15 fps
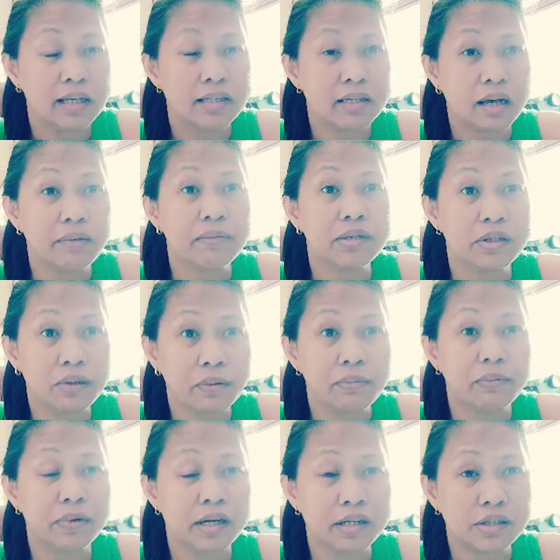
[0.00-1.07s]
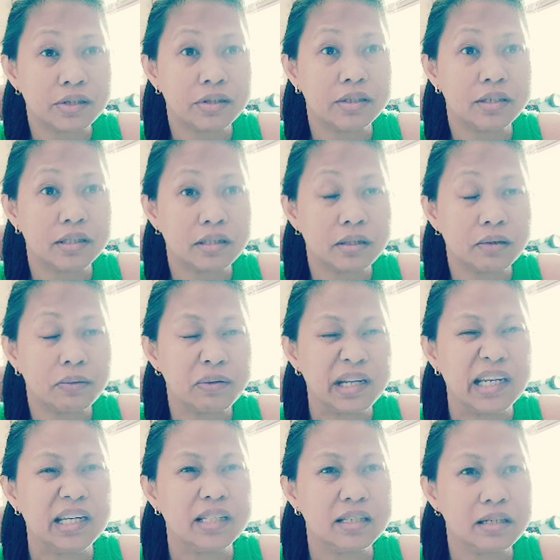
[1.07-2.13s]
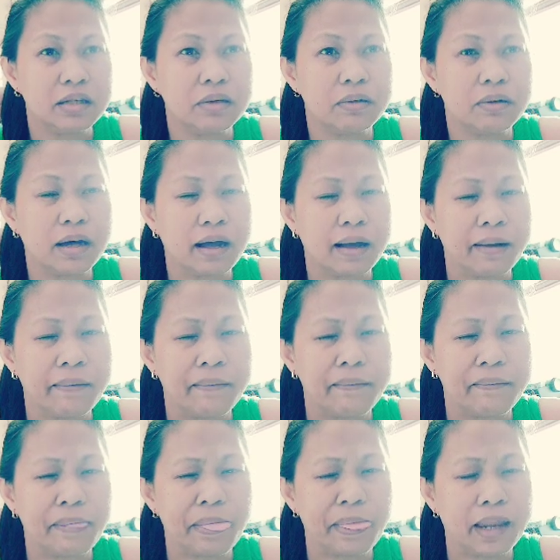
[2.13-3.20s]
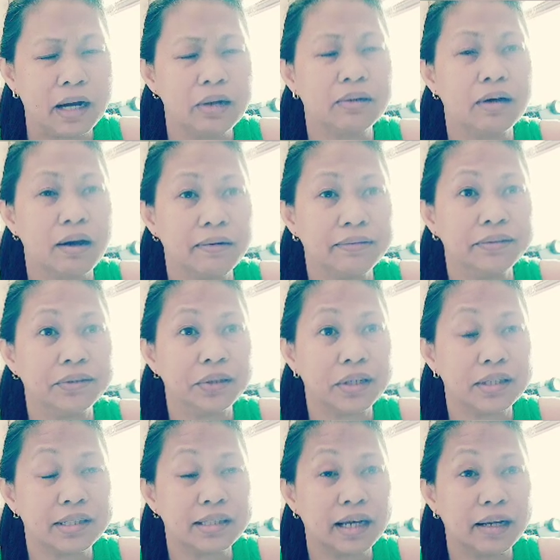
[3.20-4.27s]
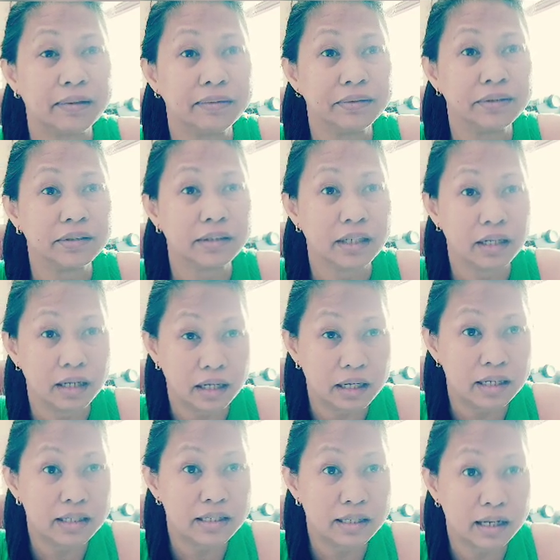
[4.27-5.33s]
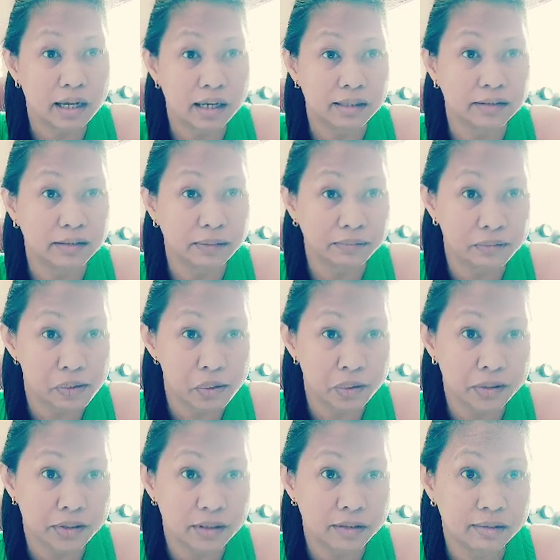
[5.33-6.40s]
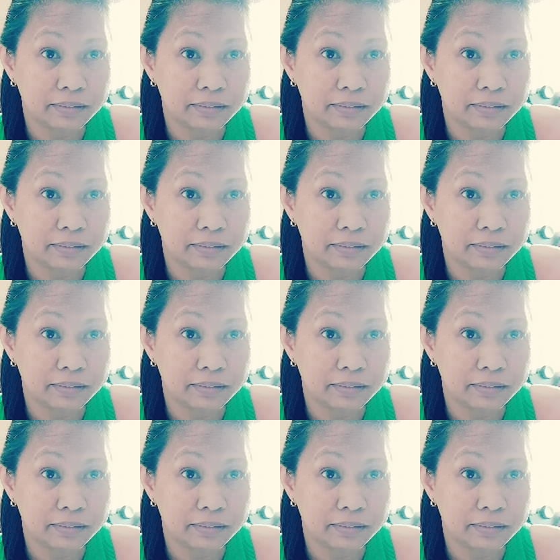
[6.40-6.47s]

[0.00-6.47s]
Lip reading: Time is so precious. We need to look after ourselves, eat healthy food.